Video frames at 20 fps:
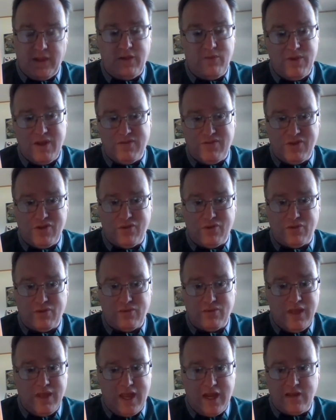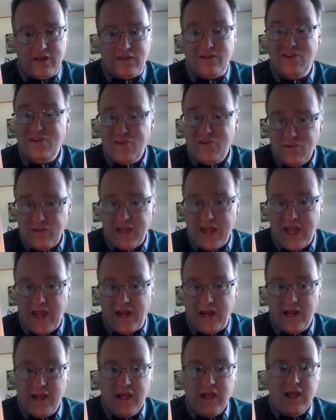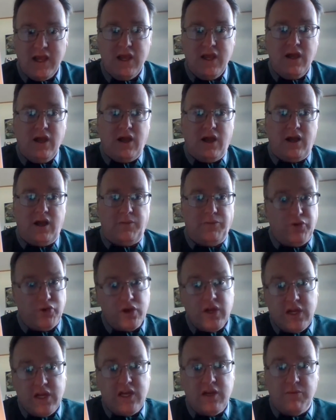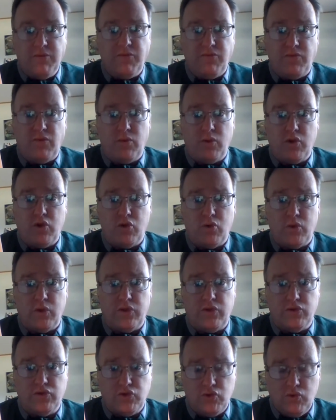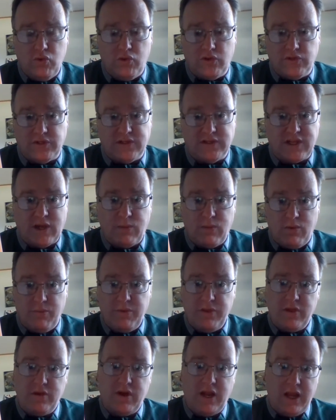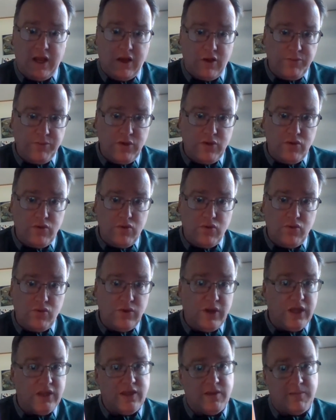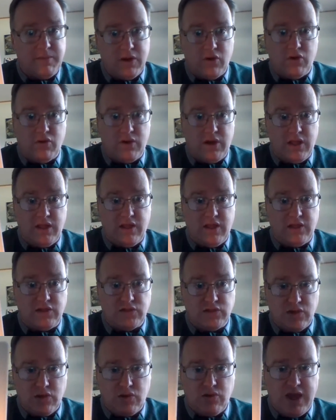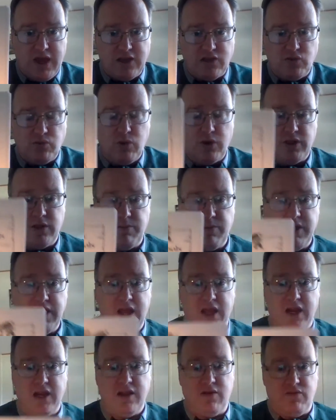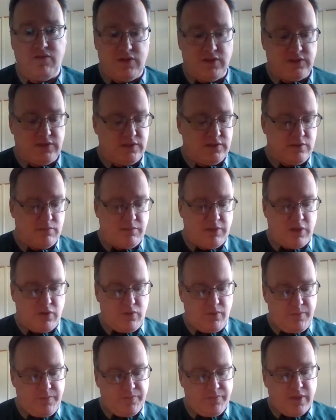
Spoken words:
We have to go through that. And to do that, you're going to need to be familiar with your tools because I won't be there to help you get them out or anything. So that's what the beginning of this is about.